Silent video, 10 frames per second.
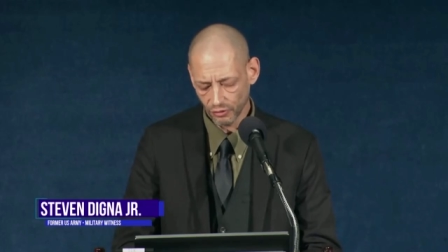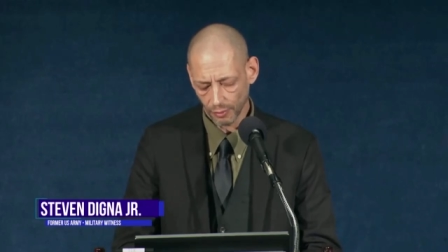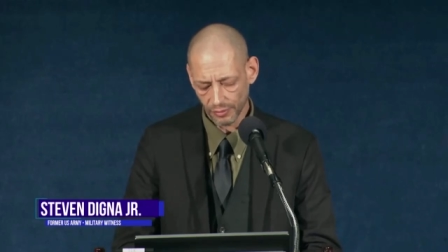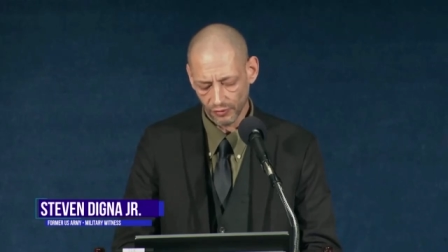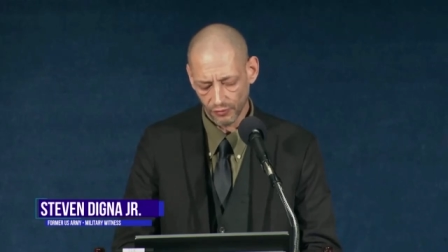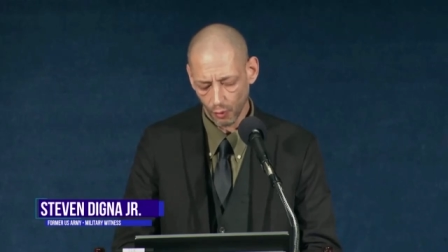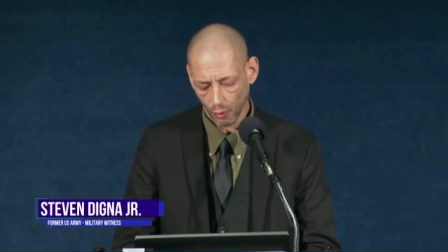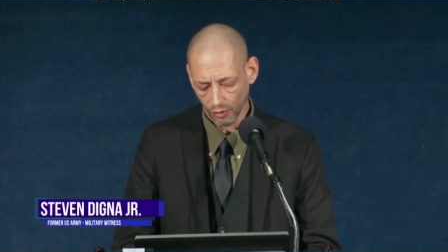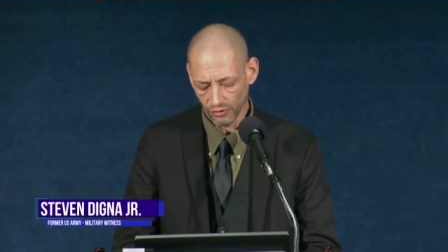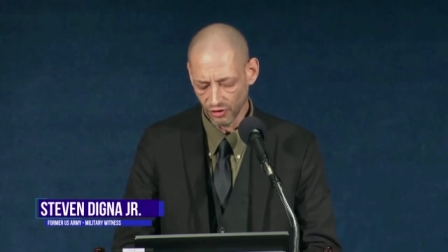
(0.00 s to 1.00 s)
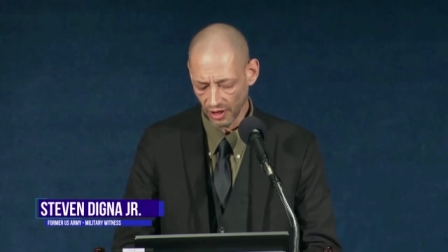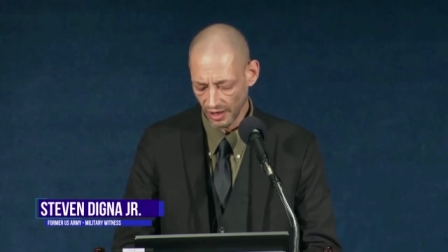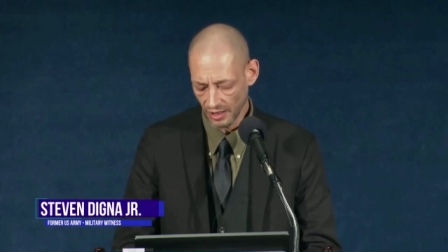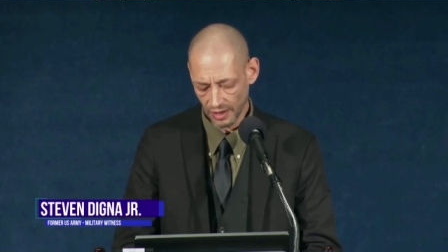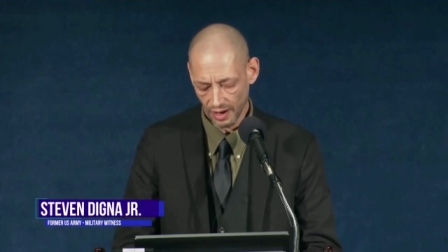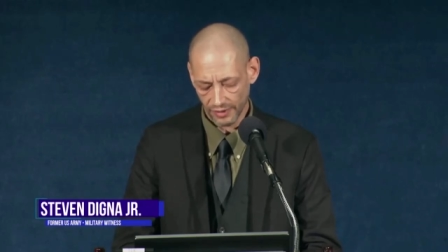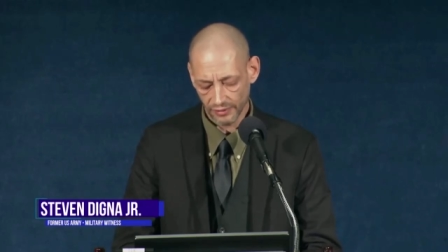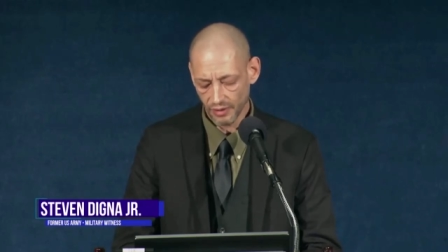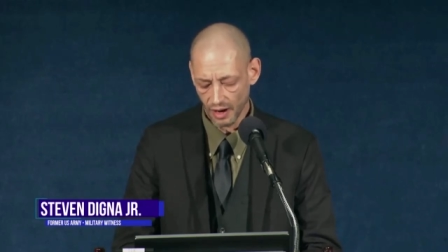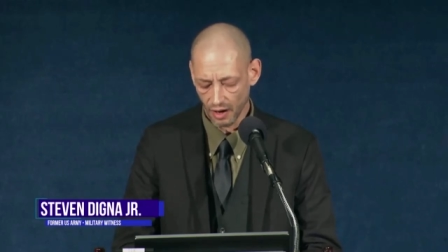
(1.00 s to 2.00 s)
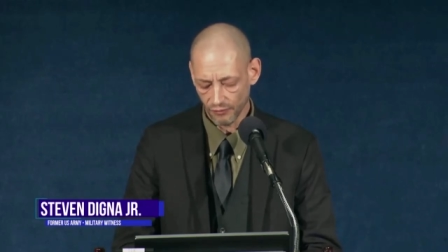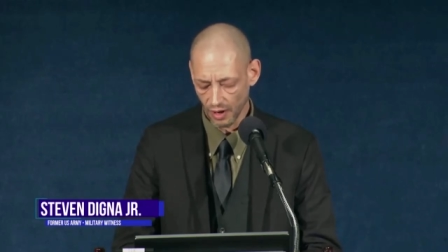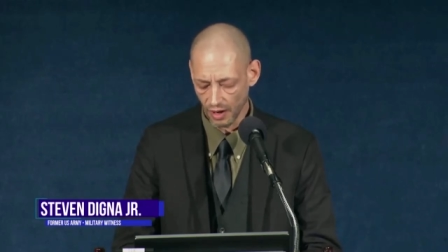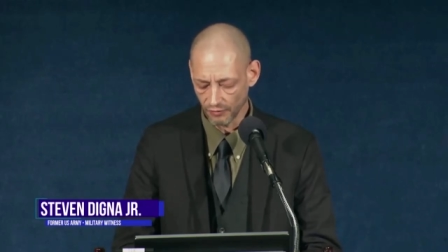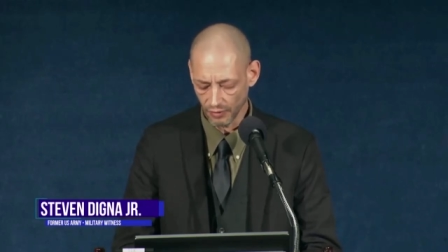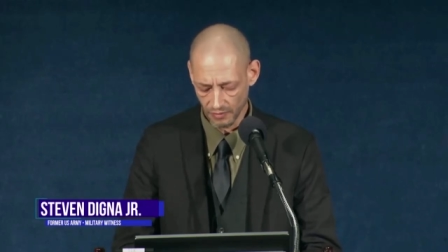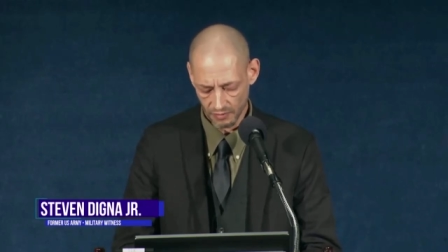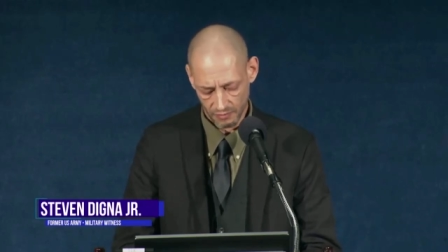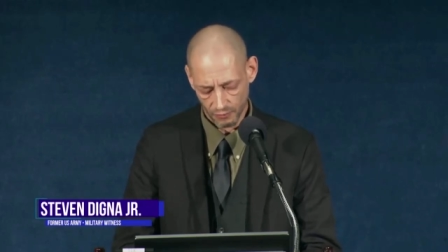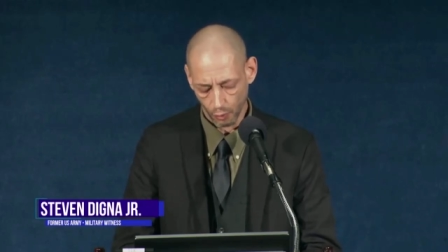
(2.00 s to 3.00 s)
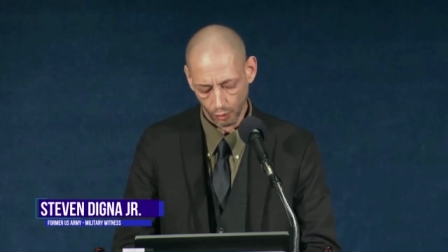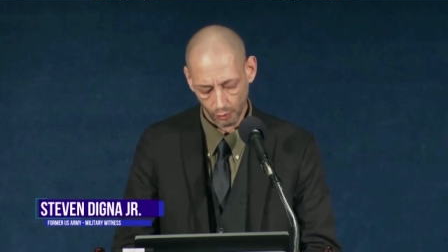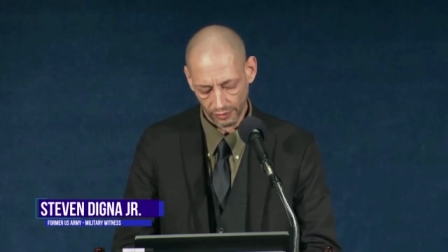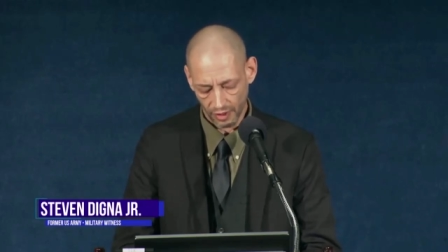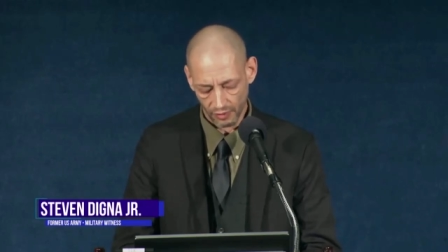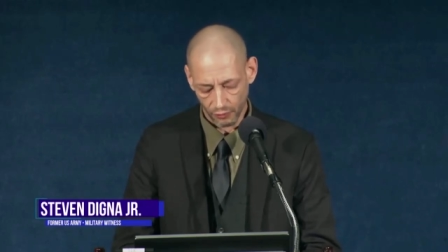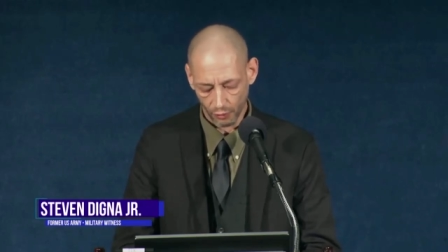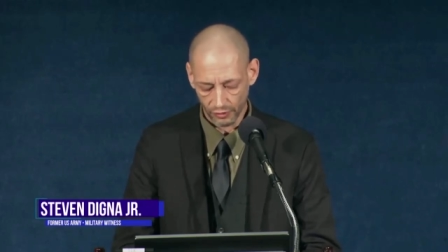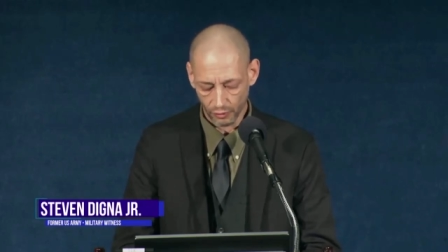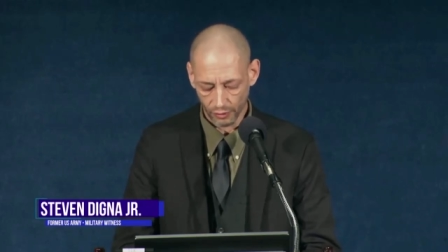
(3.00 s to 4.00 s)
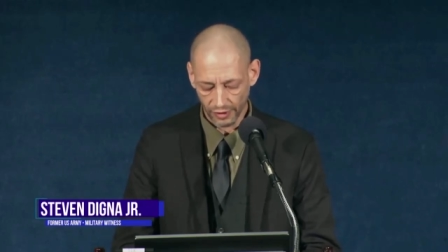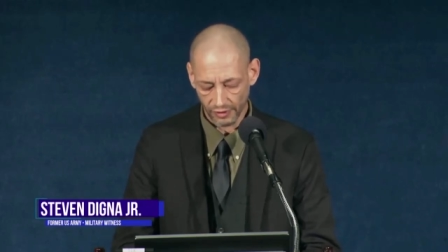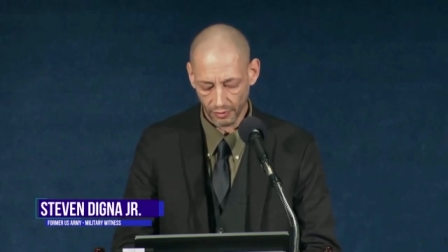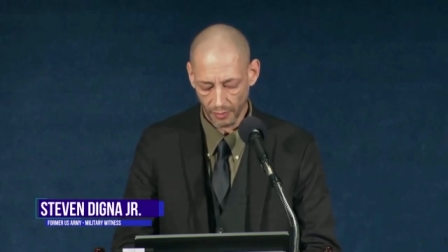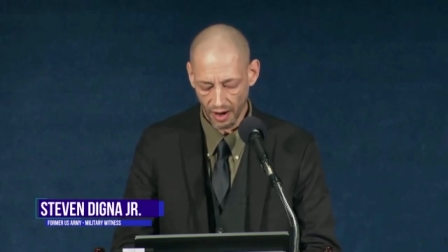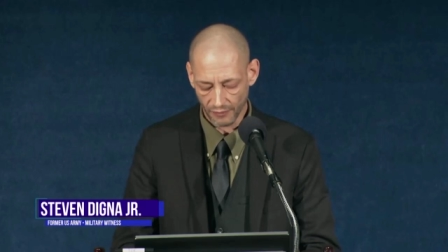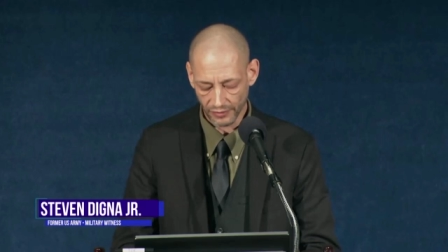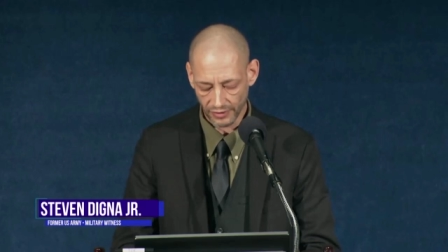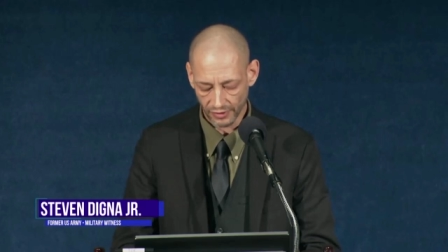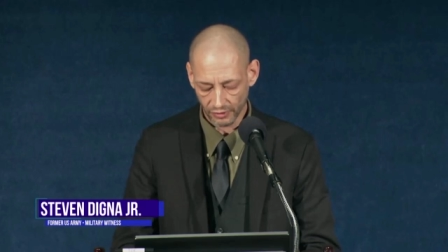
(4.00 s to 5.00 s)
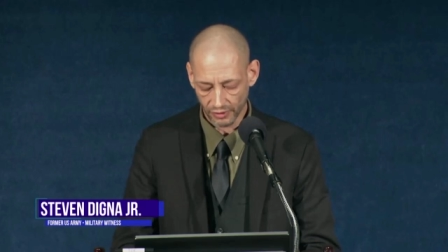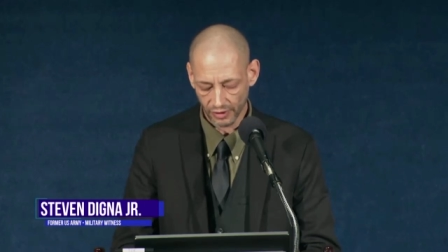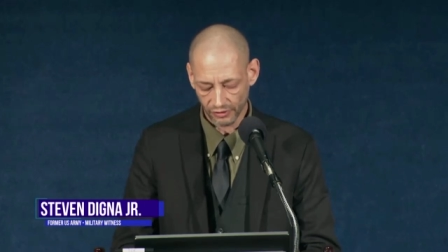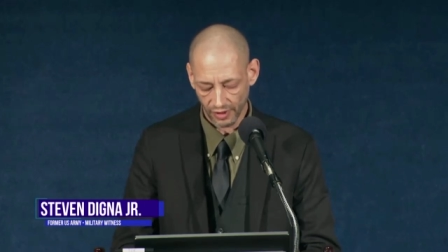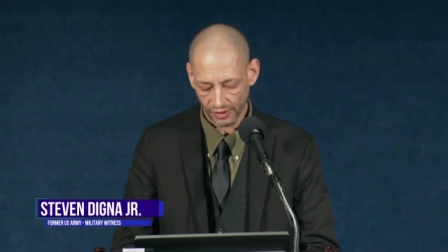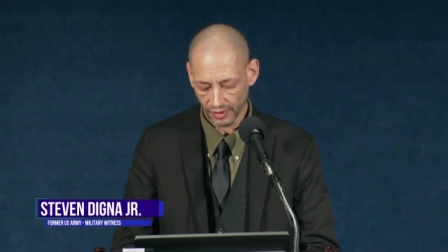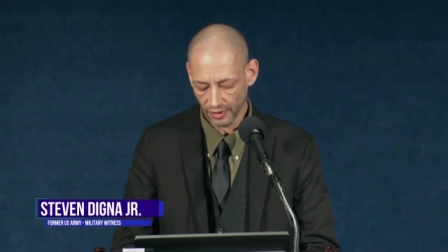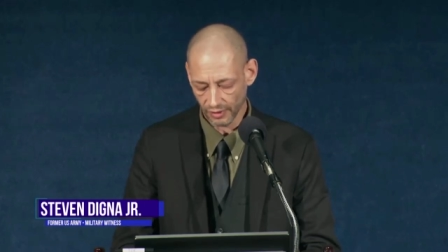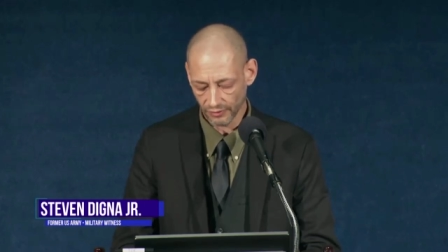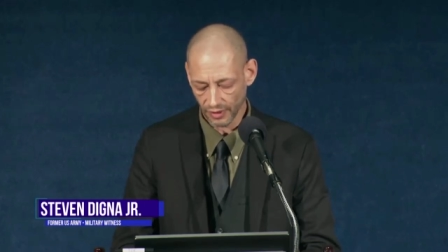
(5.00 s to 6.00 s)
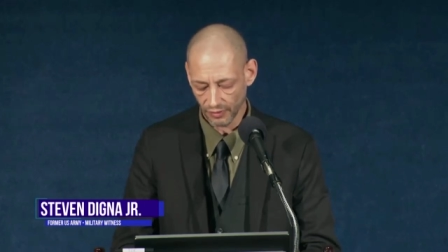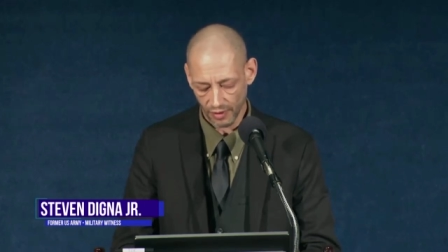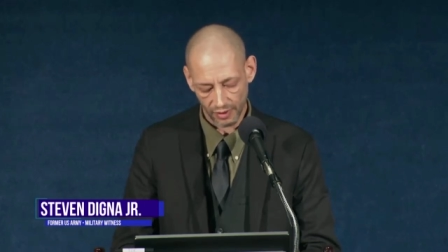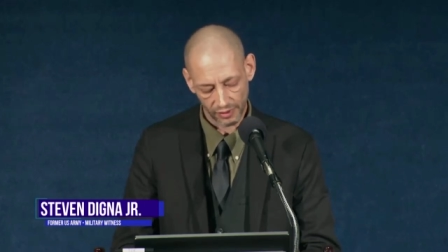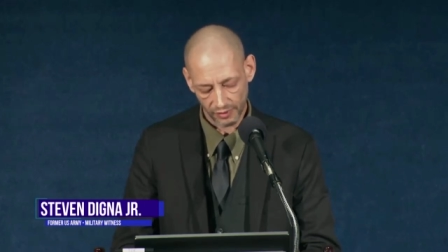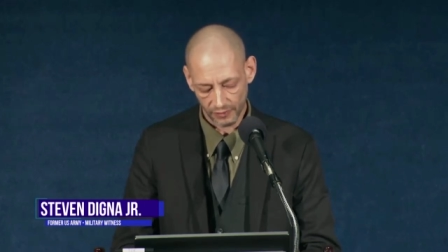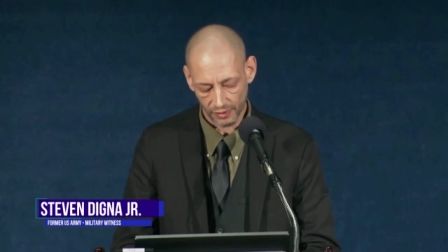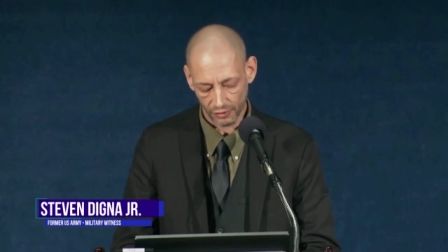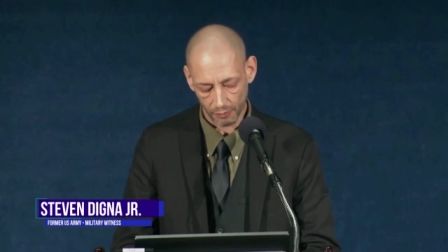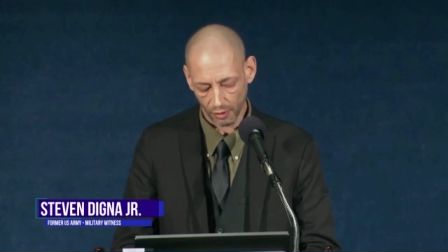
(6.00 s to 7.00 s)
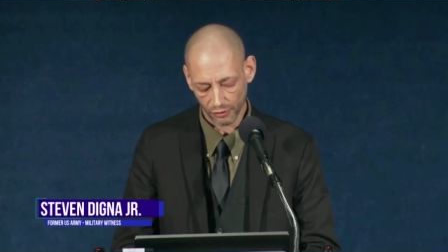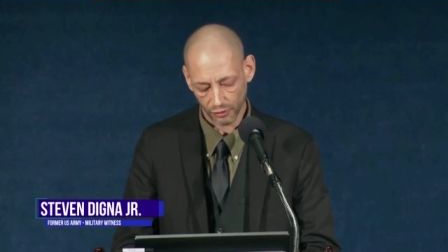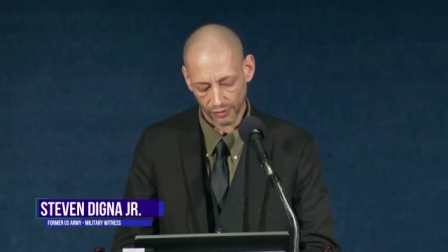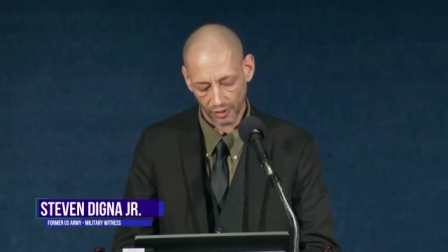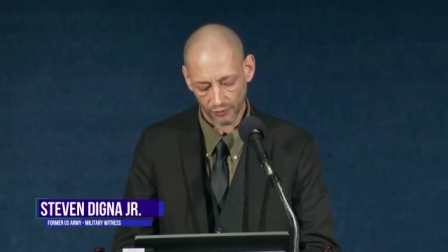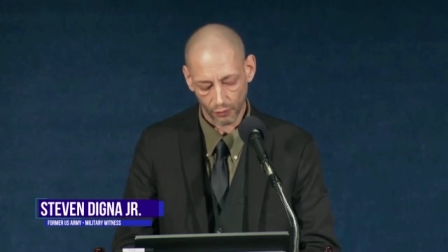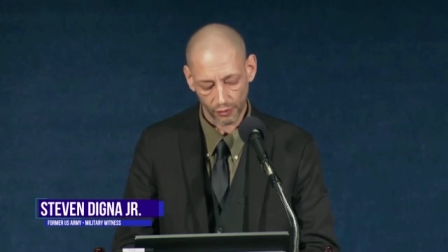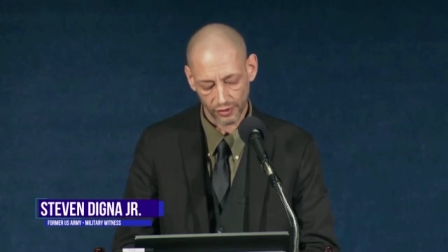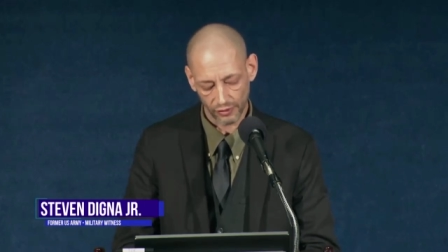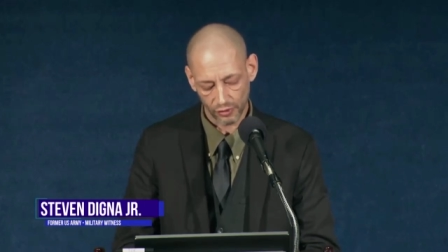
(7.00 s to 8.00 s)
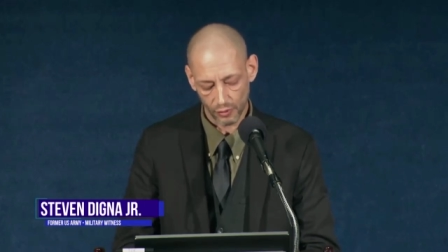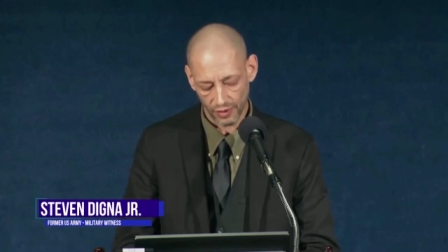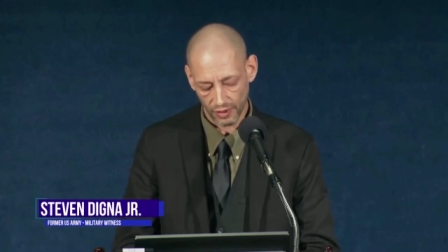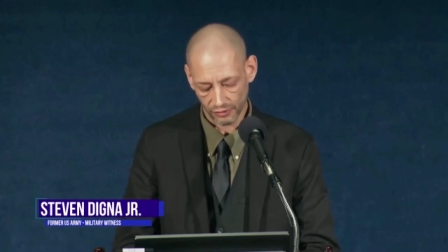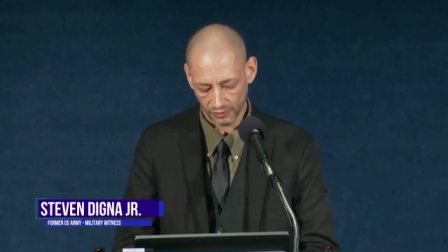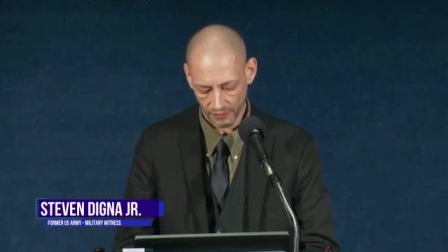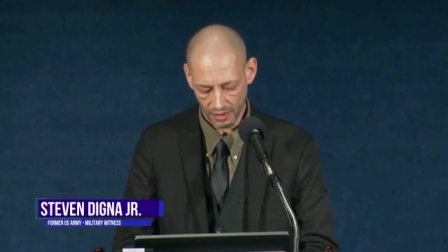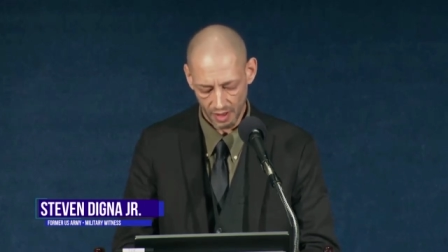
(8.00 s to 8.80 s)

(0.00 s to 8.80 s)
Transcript: W4J9 Alpha Alpha, Fort Irwin, California, located in the Mojave Desert inside uh, Death Valley near the Barstow, California in 2000.